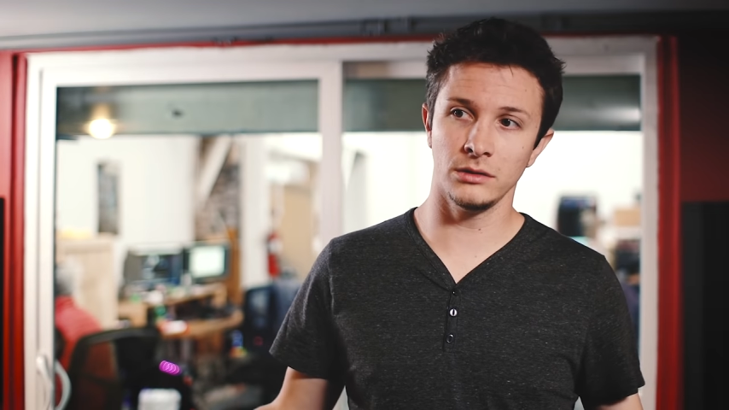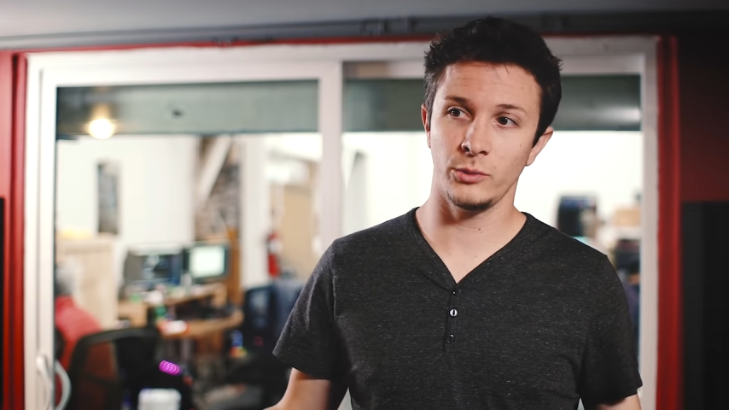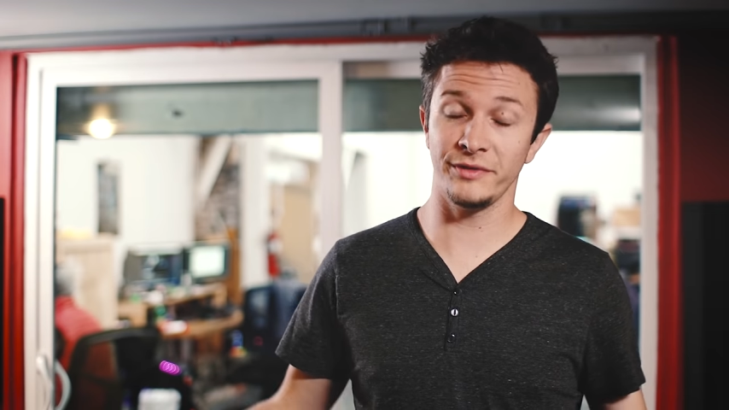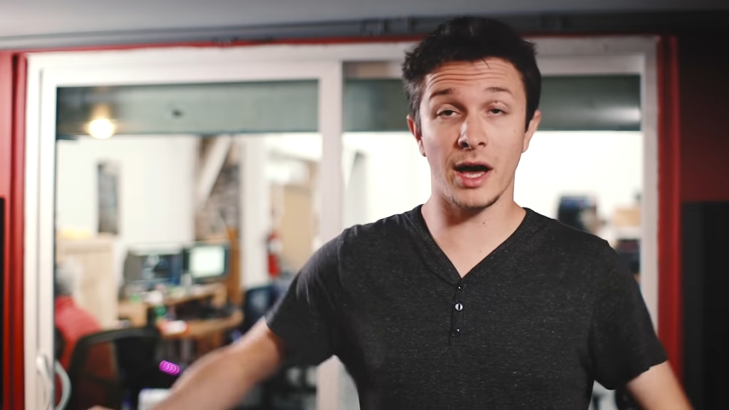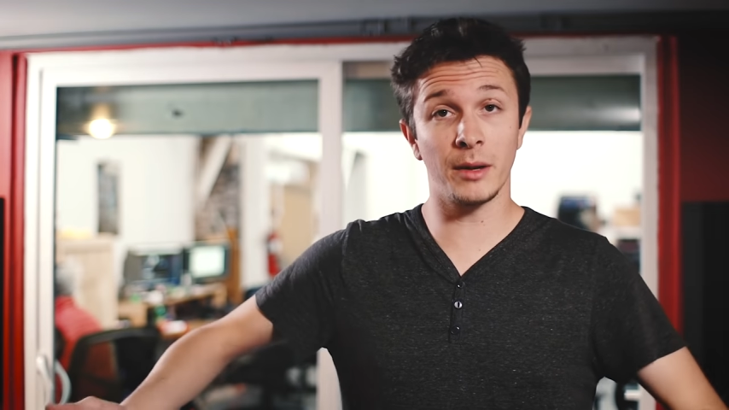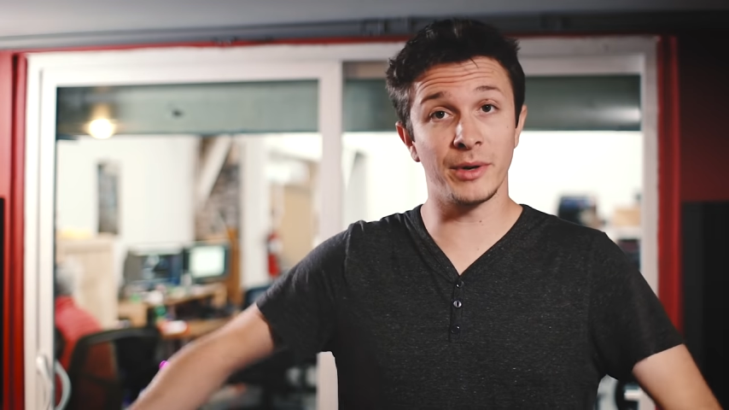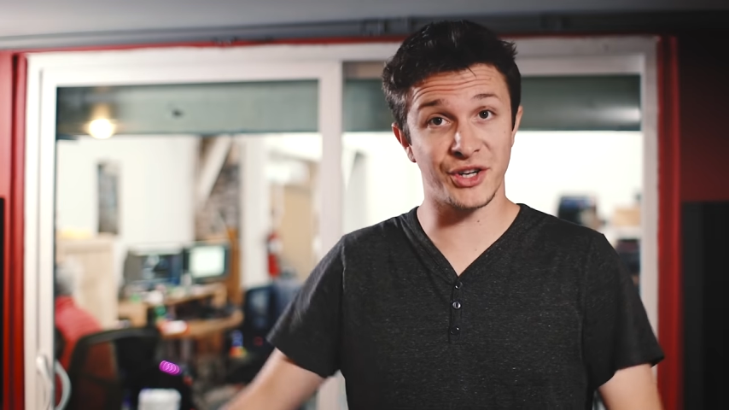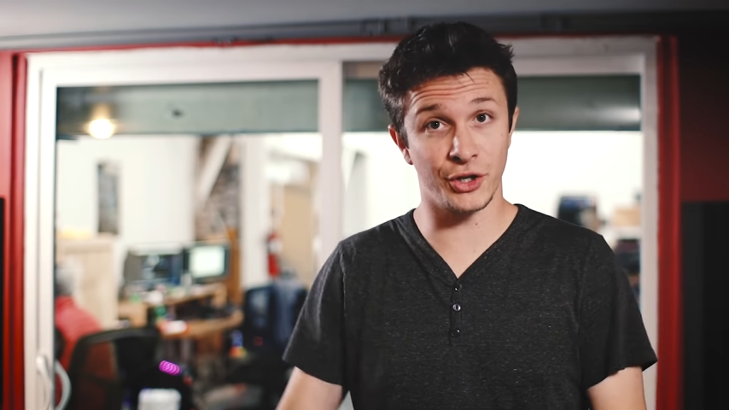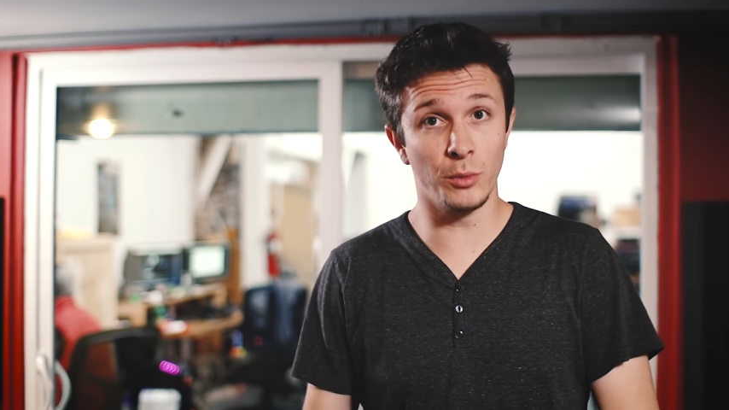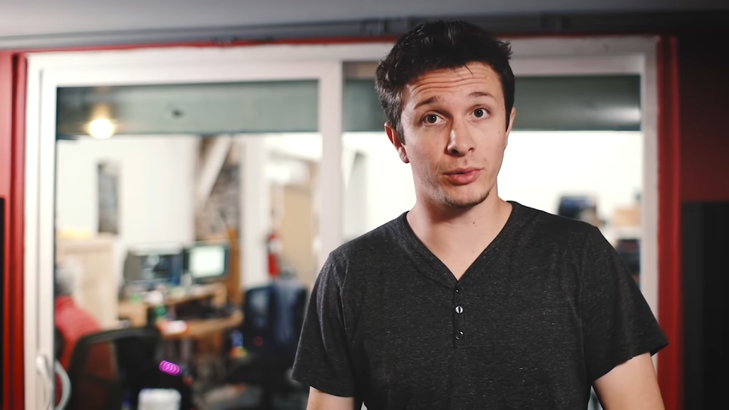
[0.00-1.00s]
we've got a bunch of
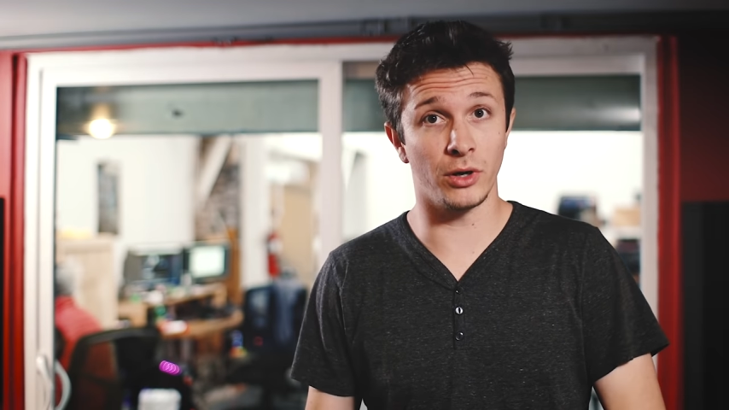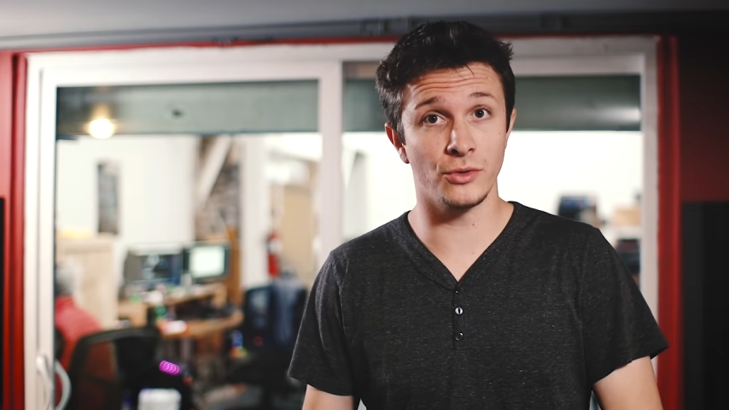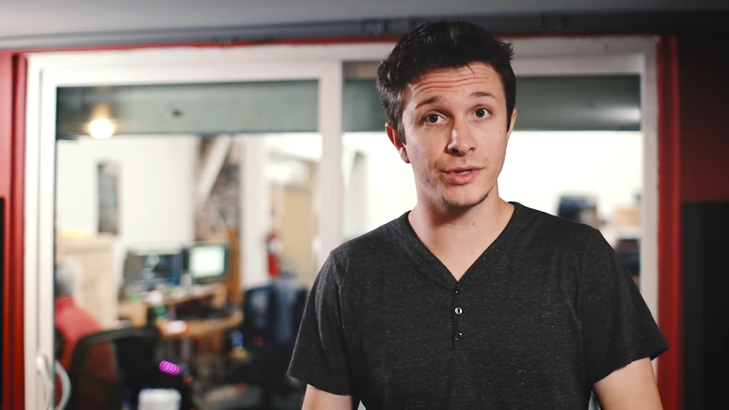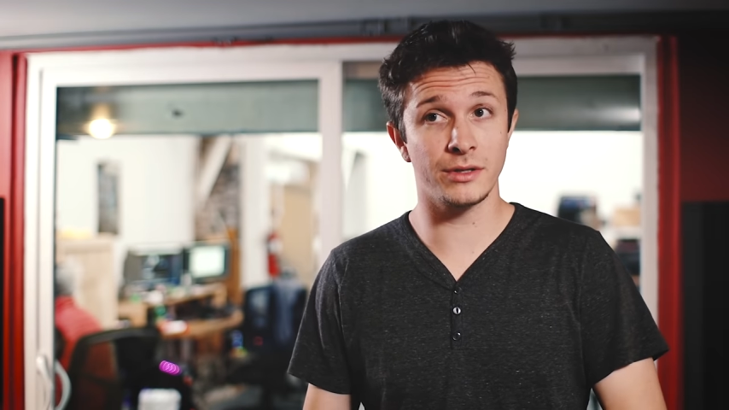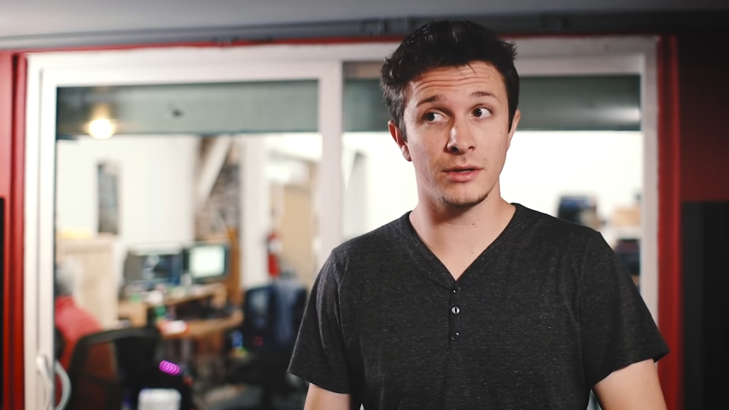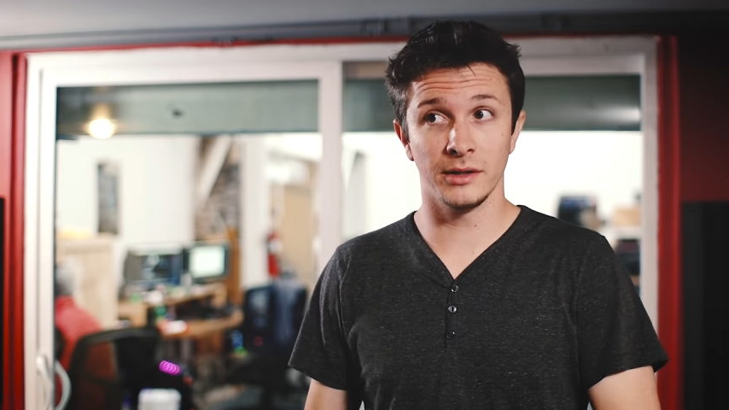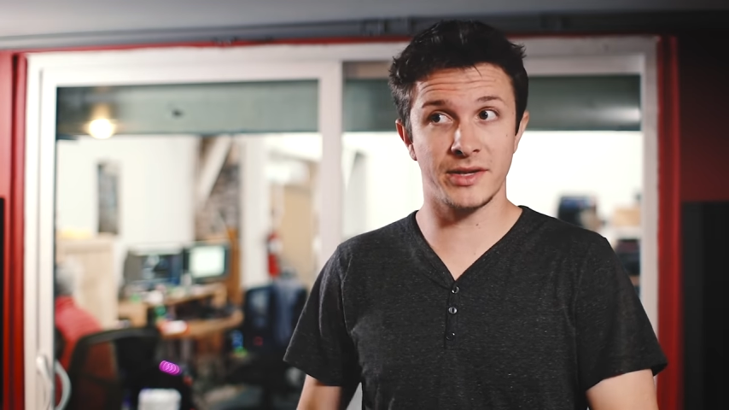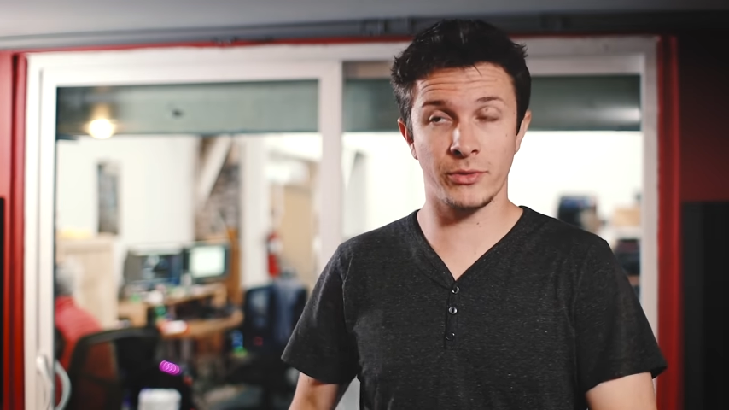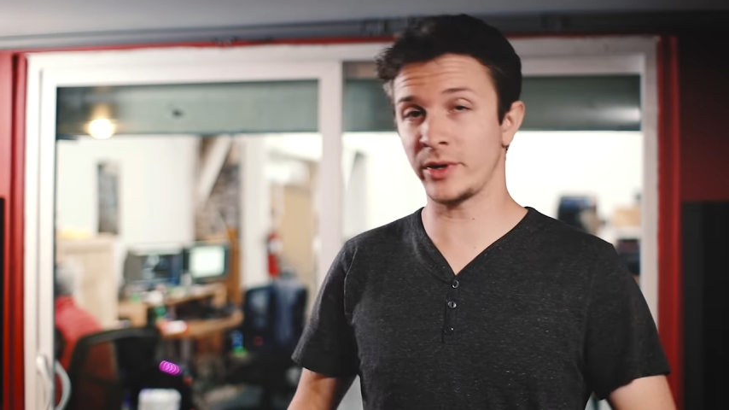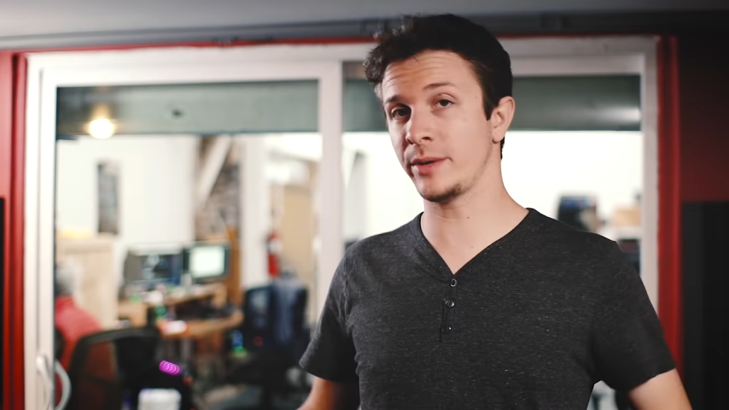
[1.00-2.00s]
GoPros, let's
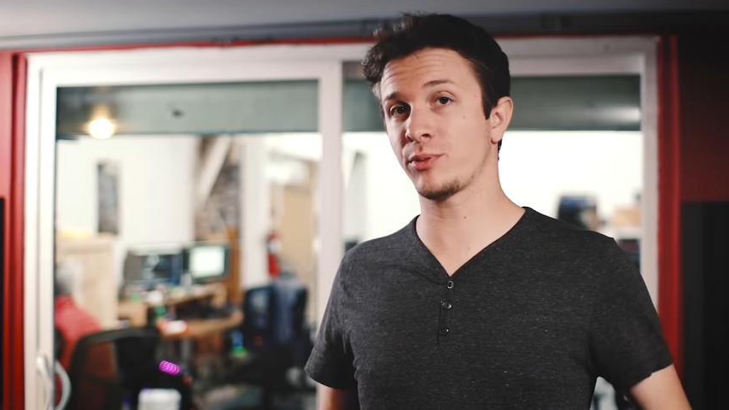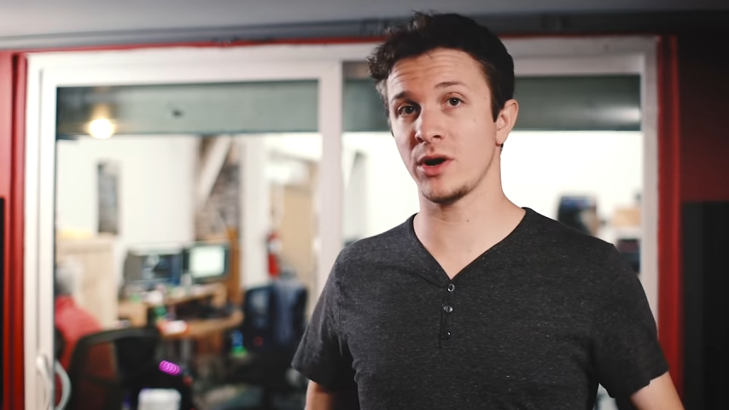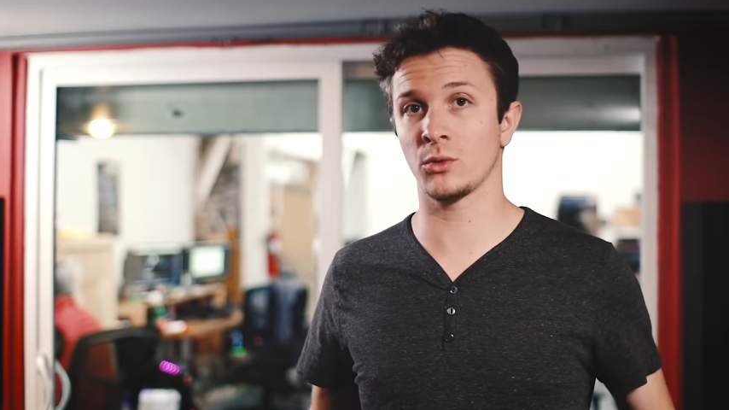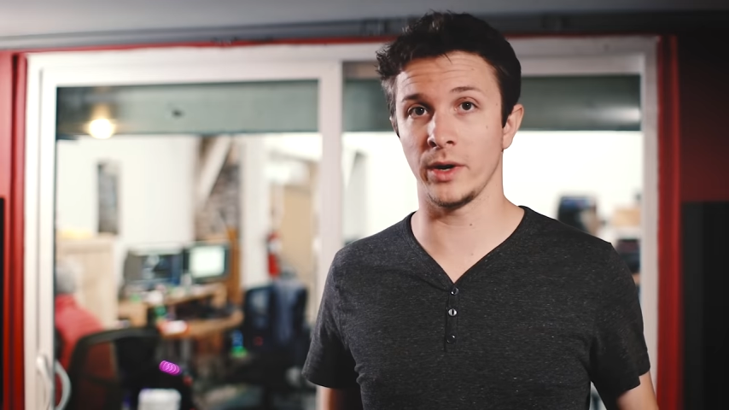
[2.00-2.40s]
3D print a